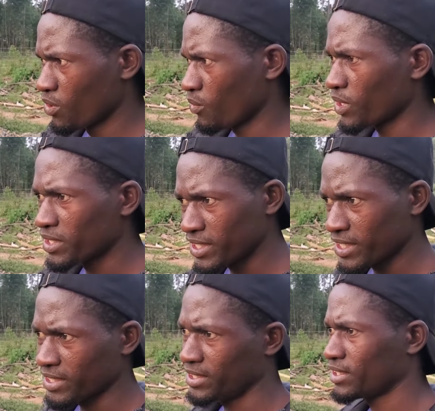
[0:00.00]
one
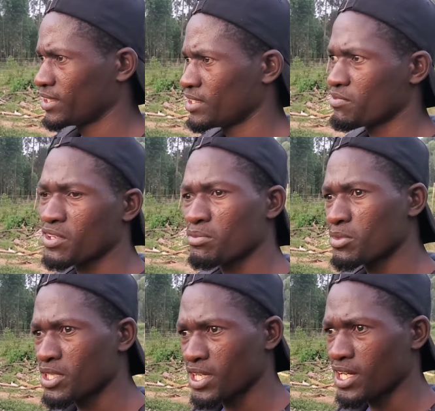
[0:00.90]
day, even
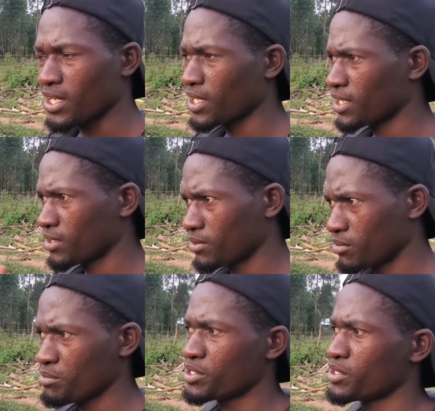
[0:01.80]
me, I'll
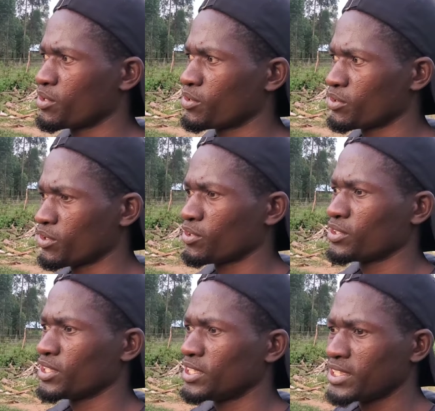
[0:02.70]
be on
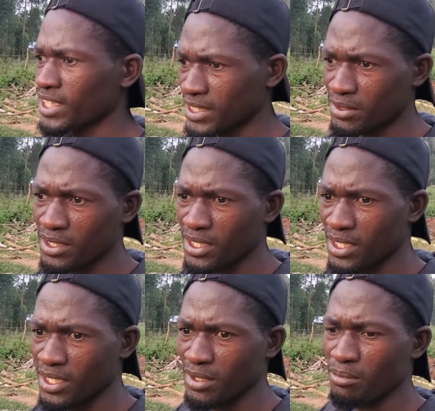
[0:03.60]
in that
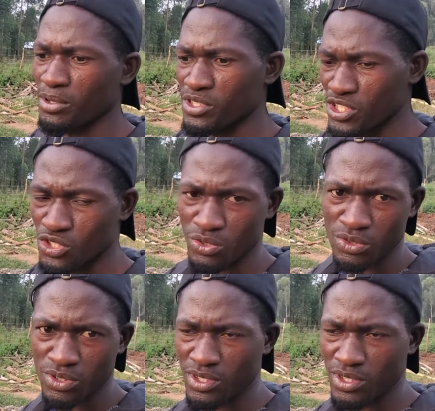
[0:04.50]
position.